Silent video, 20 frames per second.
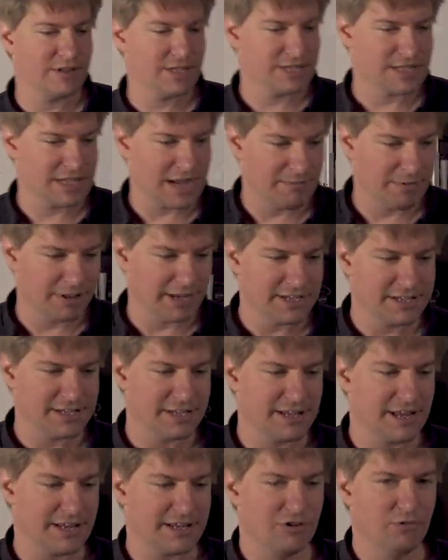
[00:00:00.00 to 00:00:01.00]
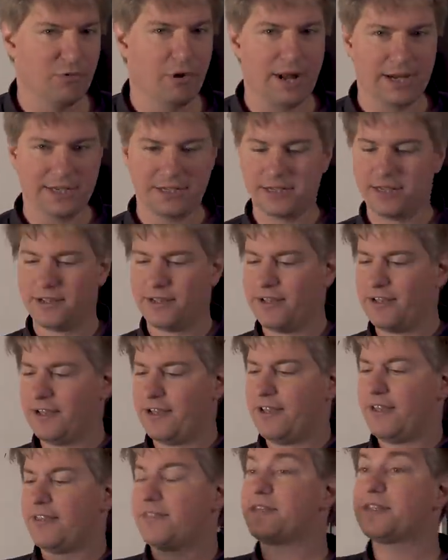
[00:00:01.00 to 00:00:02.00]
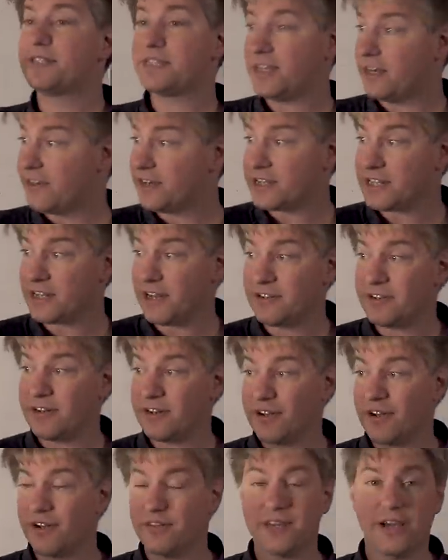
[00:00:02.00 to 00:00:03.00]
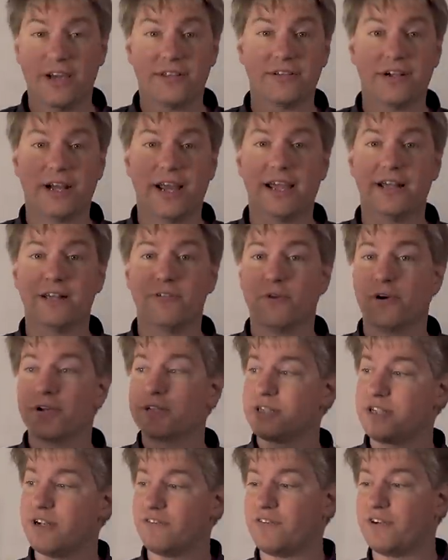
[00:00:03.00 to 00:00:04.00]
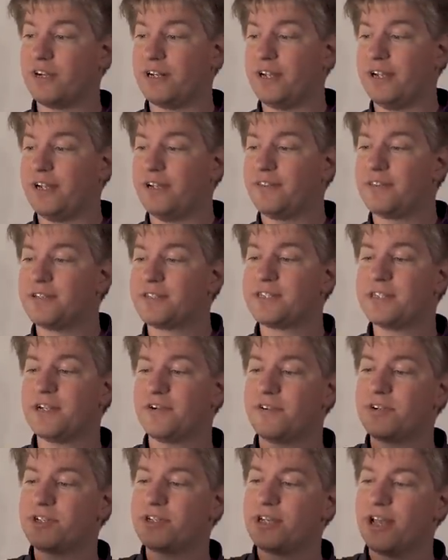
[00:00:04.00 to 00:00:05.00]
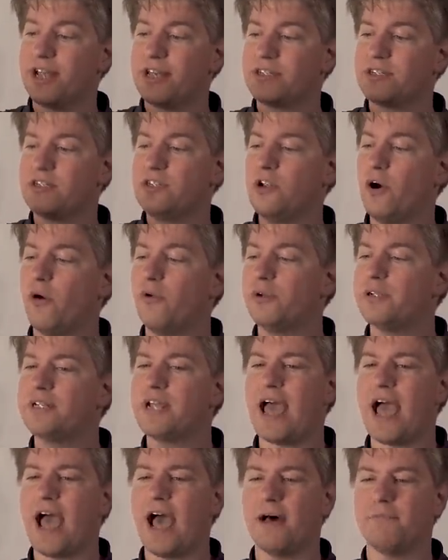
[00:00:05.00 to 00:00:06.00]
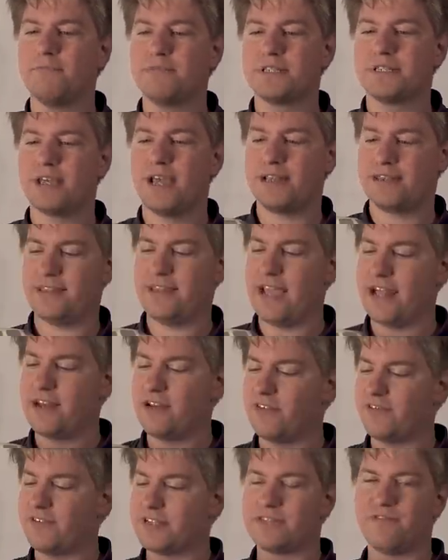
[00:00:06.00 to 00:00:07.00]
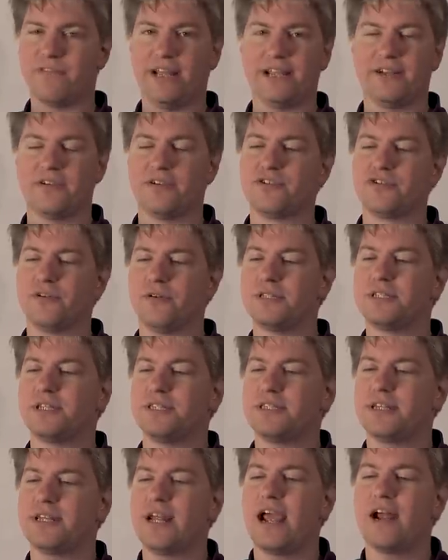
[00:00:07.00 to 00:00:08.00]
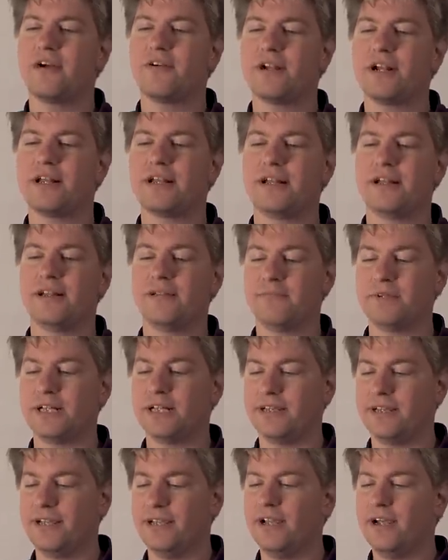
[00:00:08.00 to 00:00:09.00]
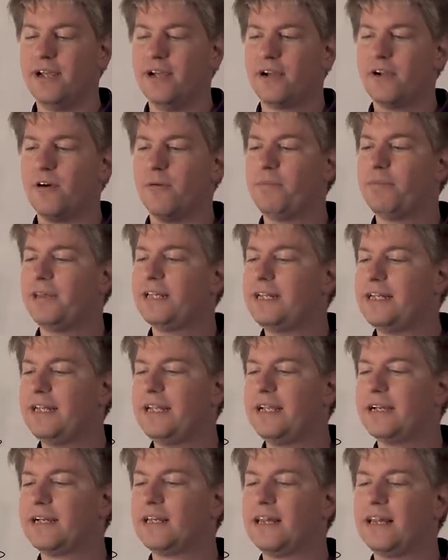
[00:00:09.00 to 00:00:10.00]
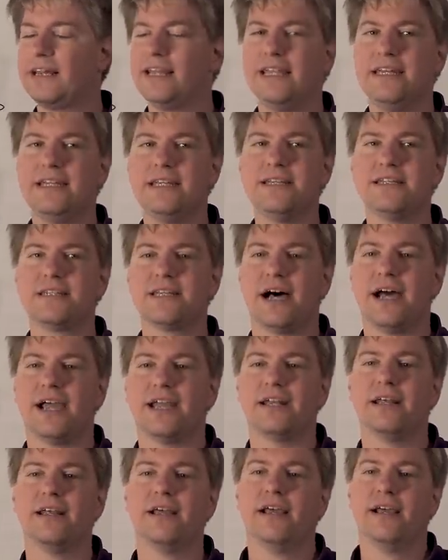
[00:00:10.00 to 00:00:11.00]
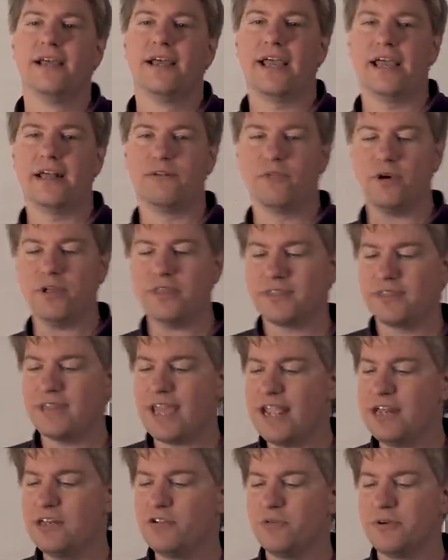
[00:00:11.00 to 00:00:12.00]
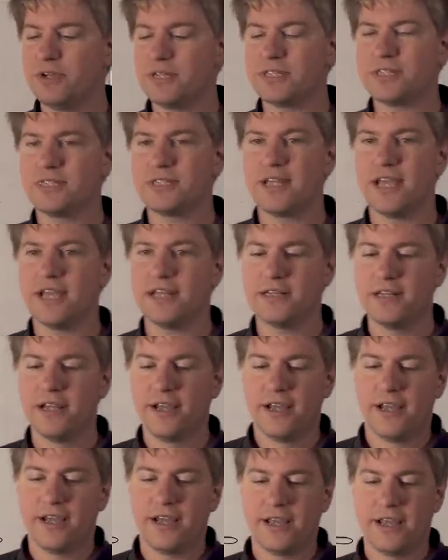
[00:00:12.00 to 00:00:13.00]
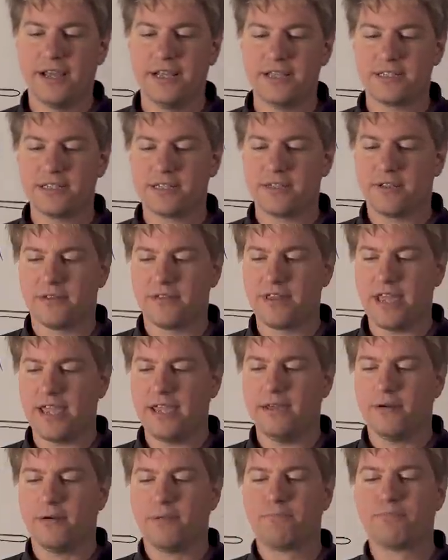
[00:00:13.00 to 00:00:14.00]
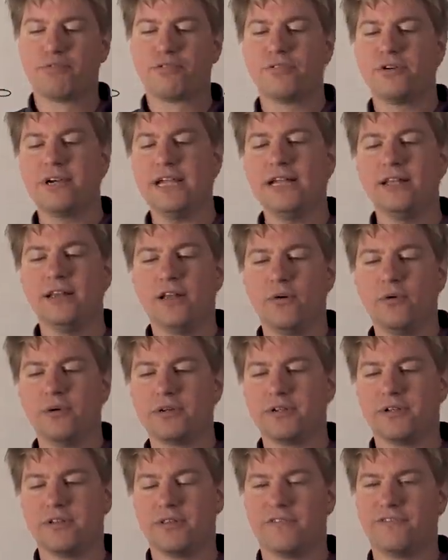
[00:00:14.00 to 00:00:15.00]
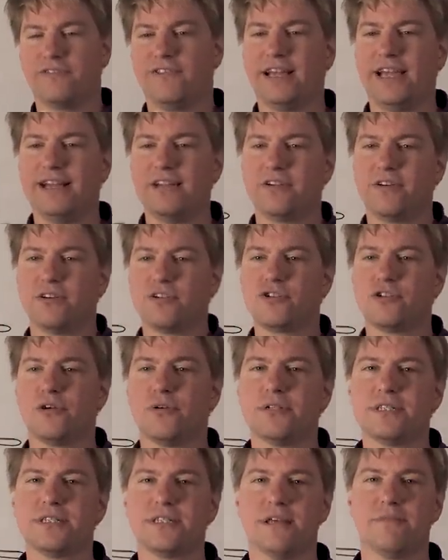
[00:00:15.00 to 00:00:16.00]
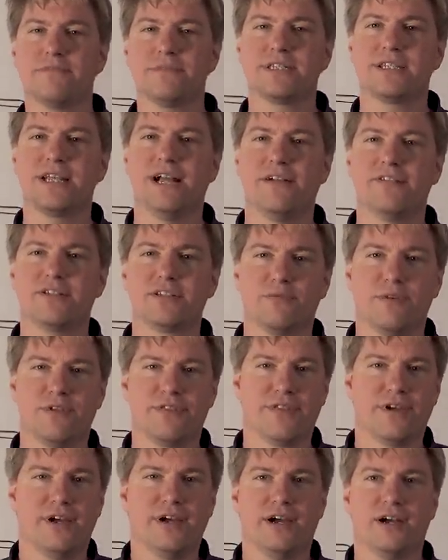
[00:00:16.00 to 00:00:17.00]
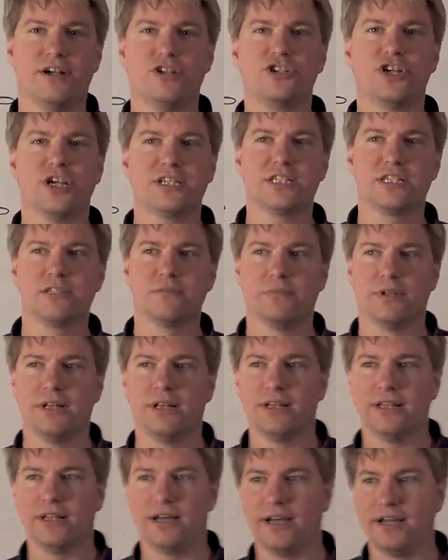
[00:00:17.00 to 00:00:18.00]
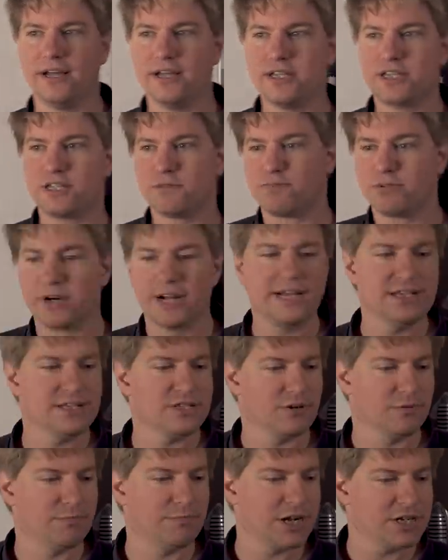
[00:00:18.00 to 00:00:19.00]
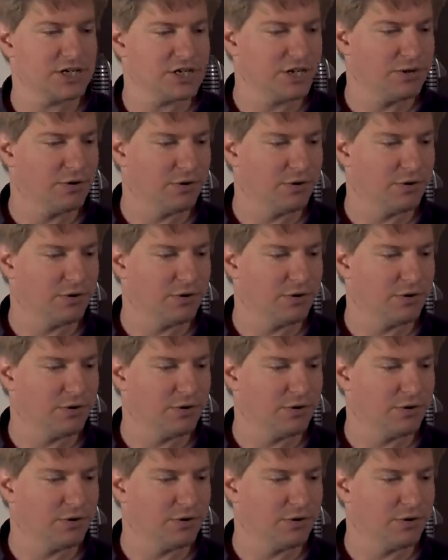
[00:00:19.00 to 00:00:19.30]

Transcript: on the stabilizer that you want. The Cirrus, on, on the other hand, works differently. The Cirrus has no tabs at the end of its flight controls. It's an aerodynamically completely clean design. And what they do instead is they preload the flight controls themselves with adjustable uh, springs or bungee